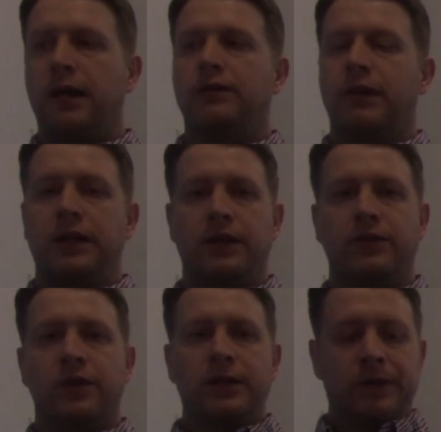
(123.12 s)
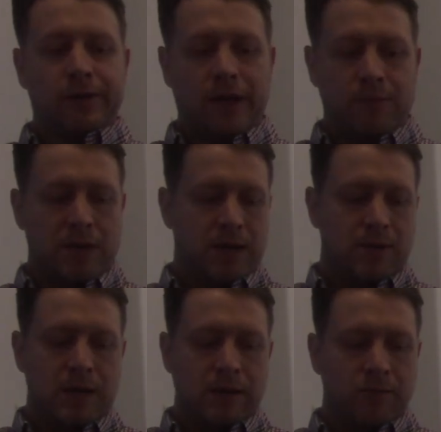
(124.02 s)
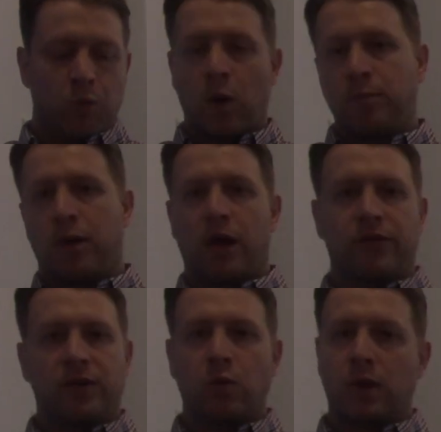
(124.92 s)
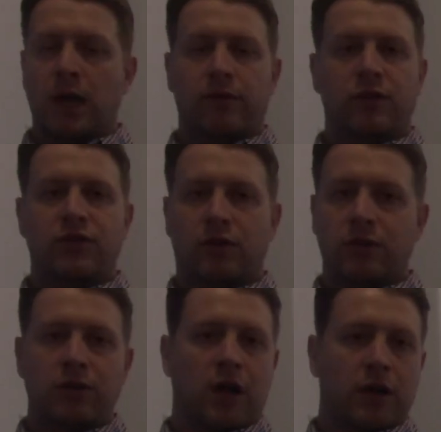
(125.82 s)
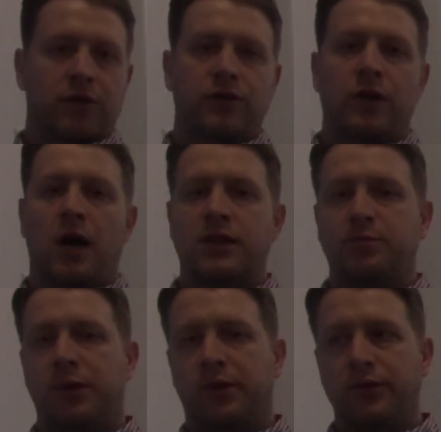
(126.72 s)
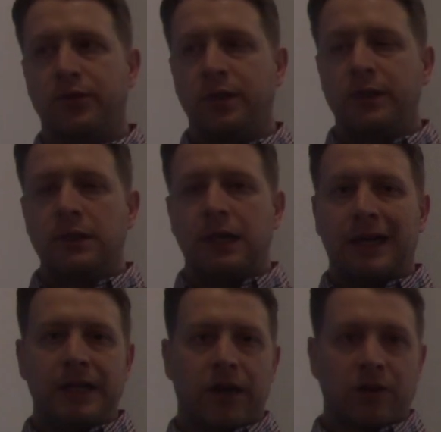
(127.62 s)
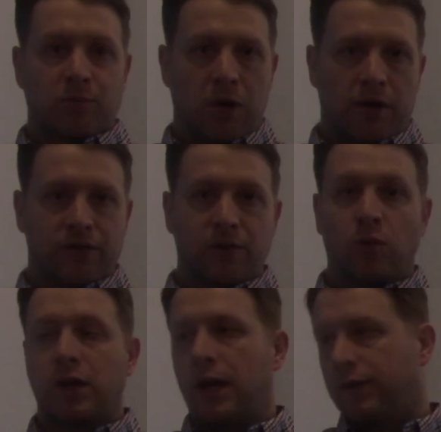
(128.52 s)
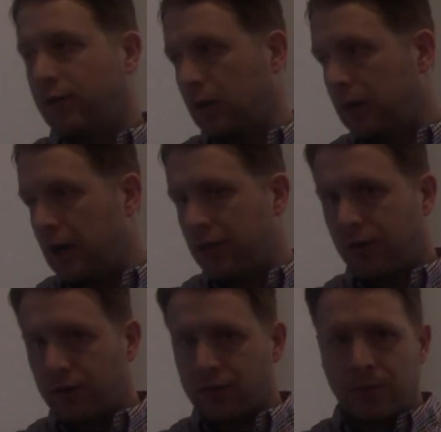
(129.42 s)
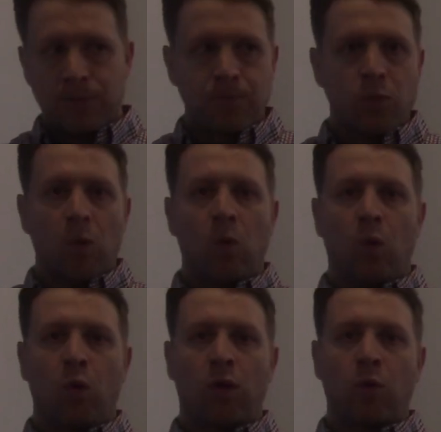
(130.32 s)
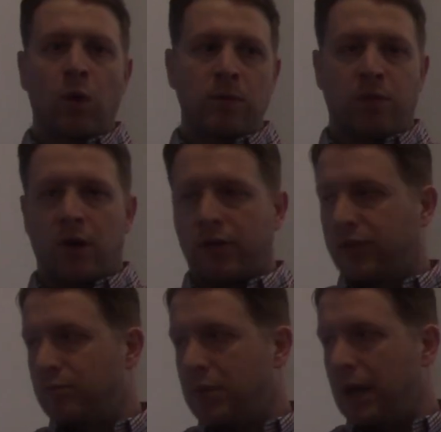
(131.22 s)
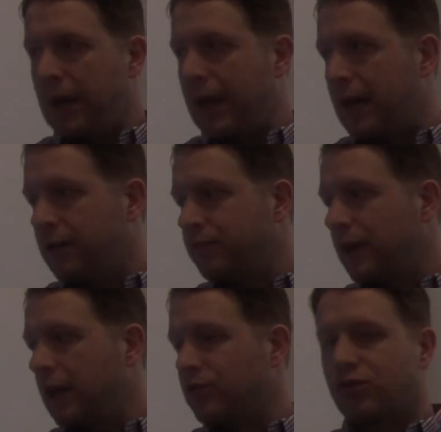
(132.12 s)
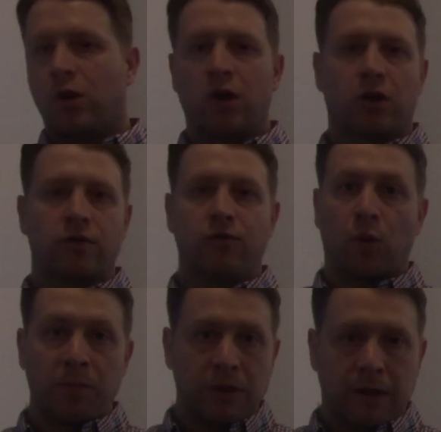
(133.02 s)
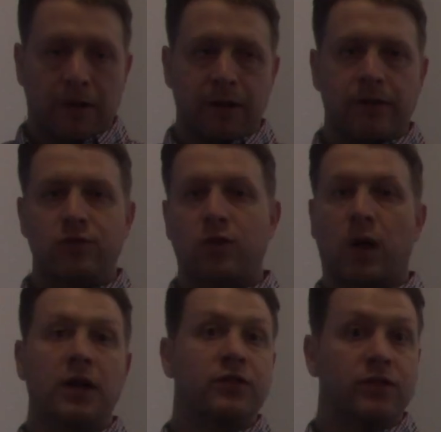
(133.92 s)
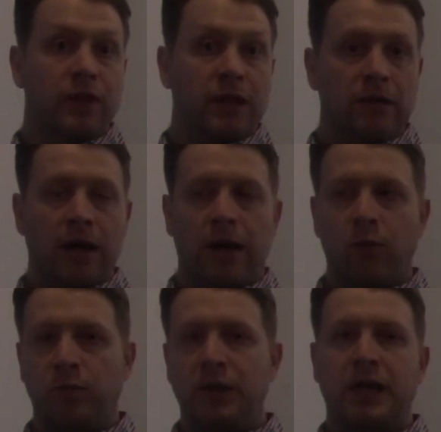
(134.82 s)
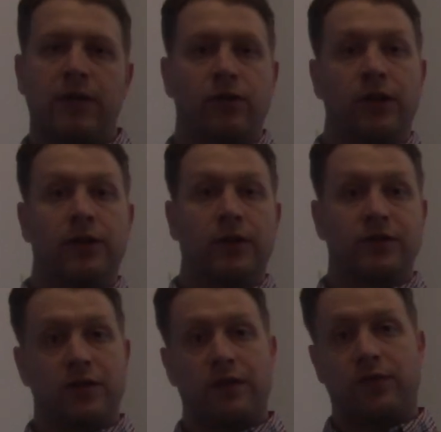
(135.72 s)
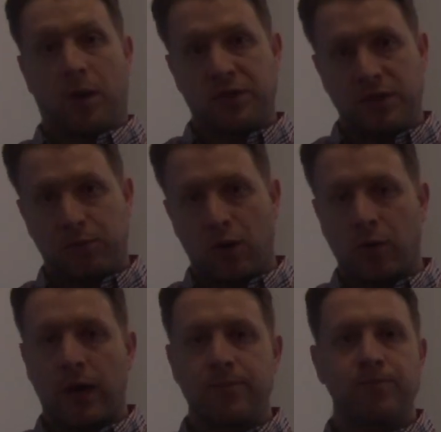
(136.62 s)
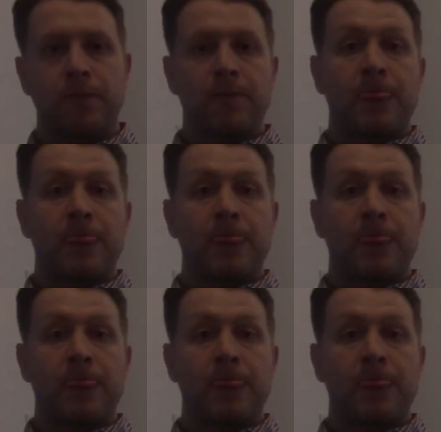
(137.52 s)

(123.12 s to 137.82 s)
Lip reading: of is maybe one policy will cover certain doctors and hospitals, another policy will cover others, or one policy may have a stronger formulary of drugs that would be covered under its pharmacy program